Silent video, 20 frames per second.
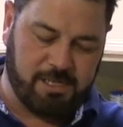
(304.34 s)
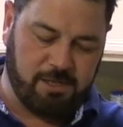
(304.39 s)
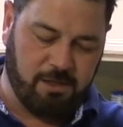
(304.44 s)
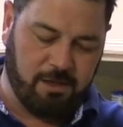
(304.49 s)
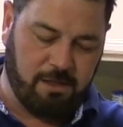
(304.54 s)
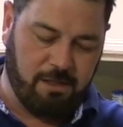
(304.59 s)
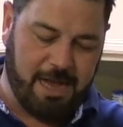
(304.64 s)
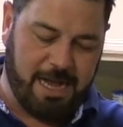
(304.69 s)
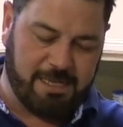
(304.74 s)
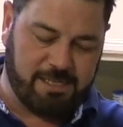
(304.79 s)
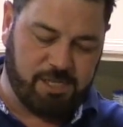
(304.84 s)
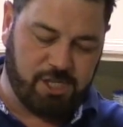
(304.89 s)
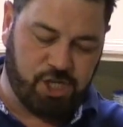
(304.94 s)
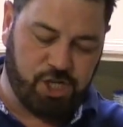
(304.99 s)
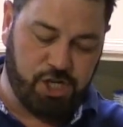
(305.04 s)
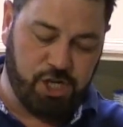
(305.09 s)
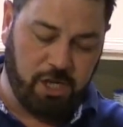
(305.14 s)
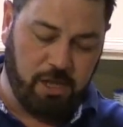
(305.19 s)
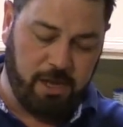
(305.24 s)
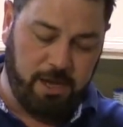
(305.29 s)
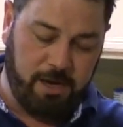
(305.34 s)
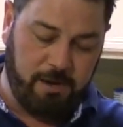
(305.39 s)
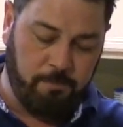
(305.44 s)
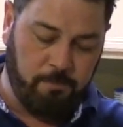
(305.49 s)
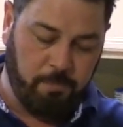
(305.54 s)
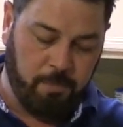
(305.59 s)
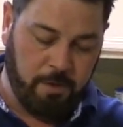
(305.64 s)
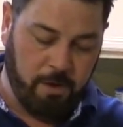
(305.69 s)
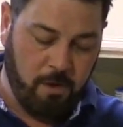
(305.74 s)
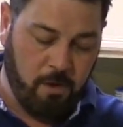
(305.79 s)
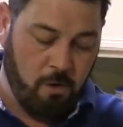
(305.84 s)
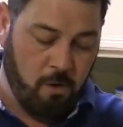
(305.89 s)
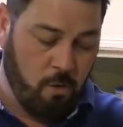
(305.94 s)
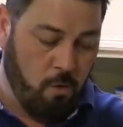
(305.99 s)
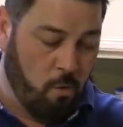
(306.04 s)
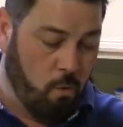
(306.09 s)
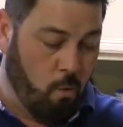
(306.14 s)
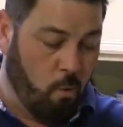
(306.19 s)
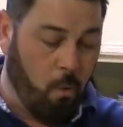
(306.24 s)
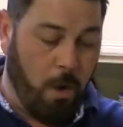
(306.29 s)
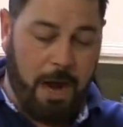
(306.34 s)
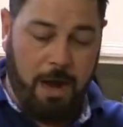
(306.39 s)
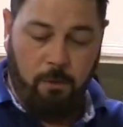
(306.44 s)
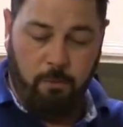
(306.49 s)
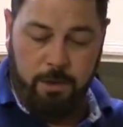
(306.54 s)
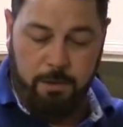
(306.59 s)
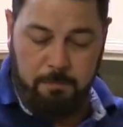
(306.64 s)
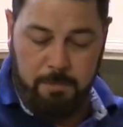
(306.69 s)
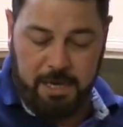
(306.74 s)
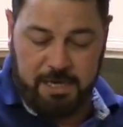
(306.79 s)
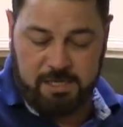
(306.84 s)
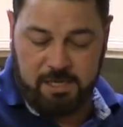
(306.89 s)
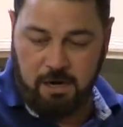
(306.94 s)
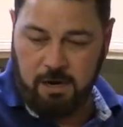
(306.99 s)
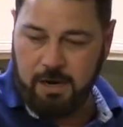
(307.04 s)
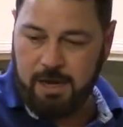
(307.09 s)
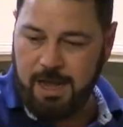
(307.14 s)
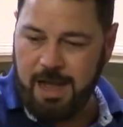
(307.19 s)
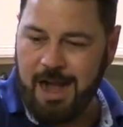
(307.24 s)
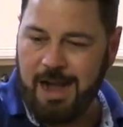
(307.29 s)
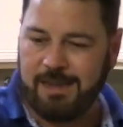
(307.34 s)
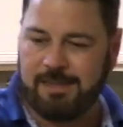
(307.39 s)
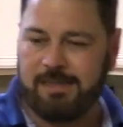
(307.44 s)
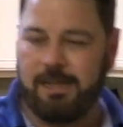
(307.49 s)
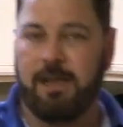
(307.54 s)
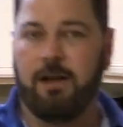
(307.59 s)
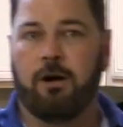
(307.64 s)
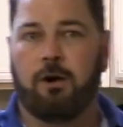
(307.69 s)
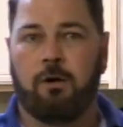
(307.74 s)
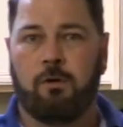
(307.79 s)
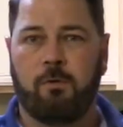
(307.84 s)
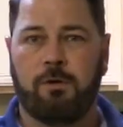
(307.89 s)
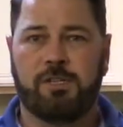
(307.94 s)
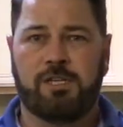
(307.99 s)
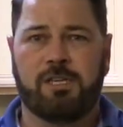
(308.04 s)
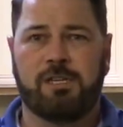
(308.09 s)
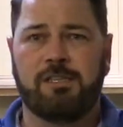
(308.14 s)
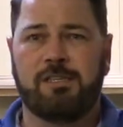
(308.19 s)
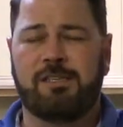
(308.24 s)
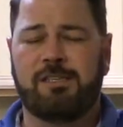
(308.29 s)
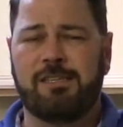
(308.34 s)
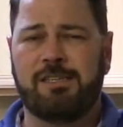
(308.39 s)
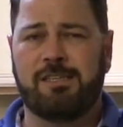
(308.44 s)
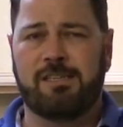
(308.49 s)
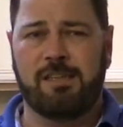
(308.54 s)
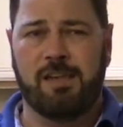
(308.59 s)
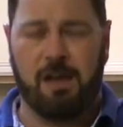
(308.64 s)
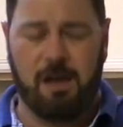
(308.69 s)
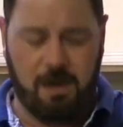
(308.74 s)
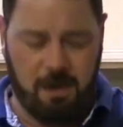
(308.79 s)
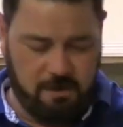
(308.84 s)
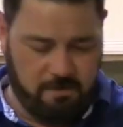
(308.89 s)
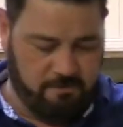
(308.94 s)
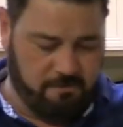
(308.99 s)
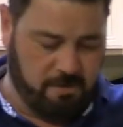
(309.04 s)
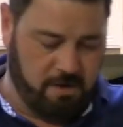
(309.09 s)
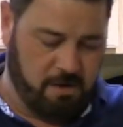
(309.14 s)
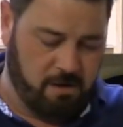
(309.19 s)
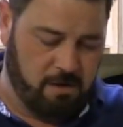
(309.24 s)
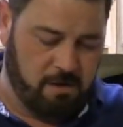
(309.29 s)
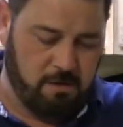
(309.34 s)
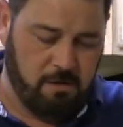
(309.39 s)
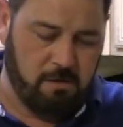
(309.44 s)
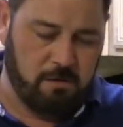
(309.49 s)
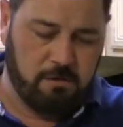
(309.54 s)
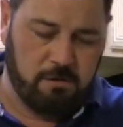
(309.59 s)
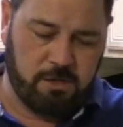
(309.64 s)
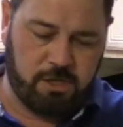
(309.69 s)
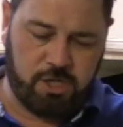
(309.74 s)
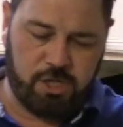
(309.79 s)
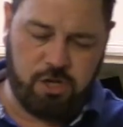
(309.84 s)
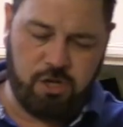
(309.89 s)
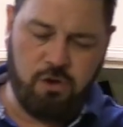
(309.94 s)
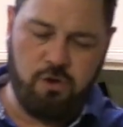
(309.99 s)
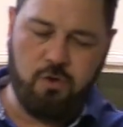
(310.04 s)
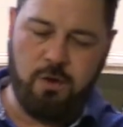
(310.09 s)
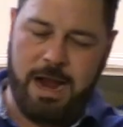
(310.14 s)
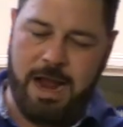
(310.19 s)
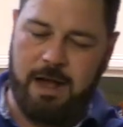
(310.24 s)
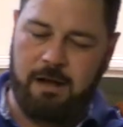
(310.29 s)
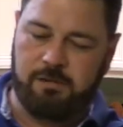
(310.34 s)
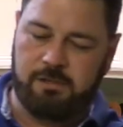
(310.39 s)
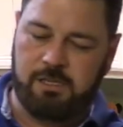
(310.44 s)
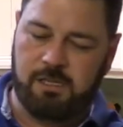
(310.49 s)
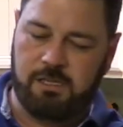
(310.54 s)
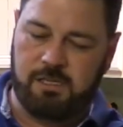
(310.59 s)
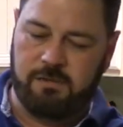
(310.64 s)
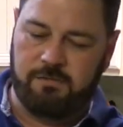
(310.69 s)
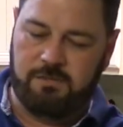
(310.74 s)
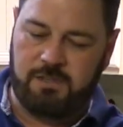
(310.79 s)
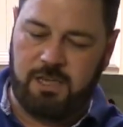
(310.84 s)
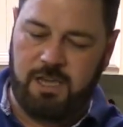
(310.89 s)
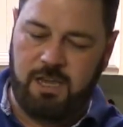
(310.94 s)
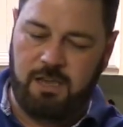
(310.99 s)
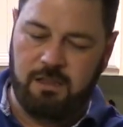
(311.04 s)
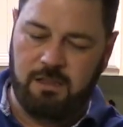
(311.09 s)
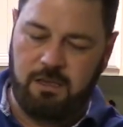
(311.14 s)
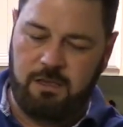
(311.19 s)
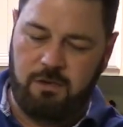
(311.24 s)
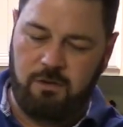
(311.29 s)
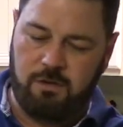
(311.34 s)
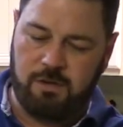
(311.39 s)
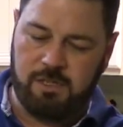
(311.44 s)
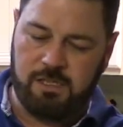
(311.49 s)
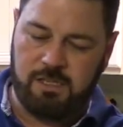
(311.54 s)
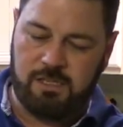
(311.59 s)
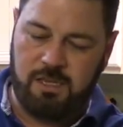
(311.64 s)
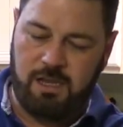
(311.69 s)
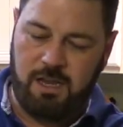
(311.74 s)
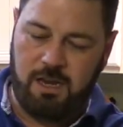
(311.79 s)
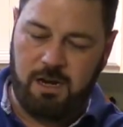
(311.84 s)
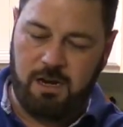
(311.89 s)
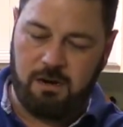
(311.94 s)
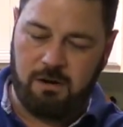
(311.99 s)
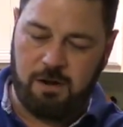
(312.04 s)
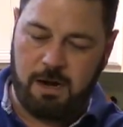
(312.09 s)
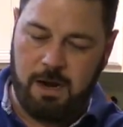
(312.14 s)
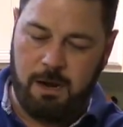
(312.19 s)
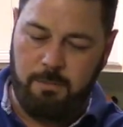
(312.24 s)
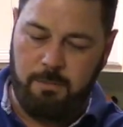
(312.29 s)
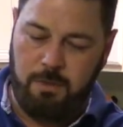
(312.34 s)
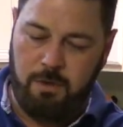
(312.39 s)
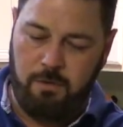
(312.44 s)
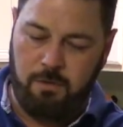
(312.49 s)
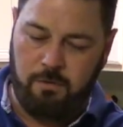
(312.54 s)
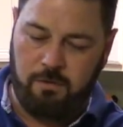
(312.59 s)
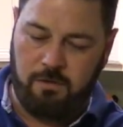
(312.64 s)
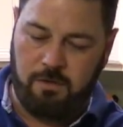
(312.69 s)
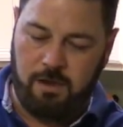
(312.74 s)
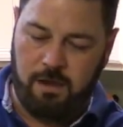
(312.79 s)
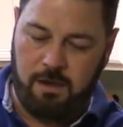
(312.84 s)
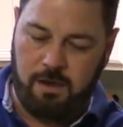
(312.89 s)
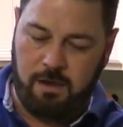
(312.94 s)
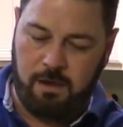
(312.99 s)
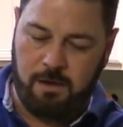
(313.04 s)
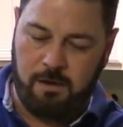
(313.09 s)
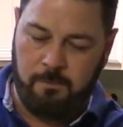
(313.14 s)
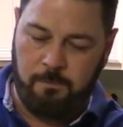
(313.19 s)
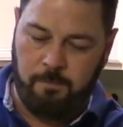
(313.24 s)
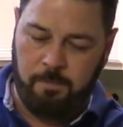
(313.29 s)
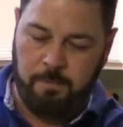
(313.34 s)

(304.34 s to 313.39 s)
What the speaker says: so the glass is chilling while we mix our cocktail, which consists of 2 ounces of tequila. You can see here I'm using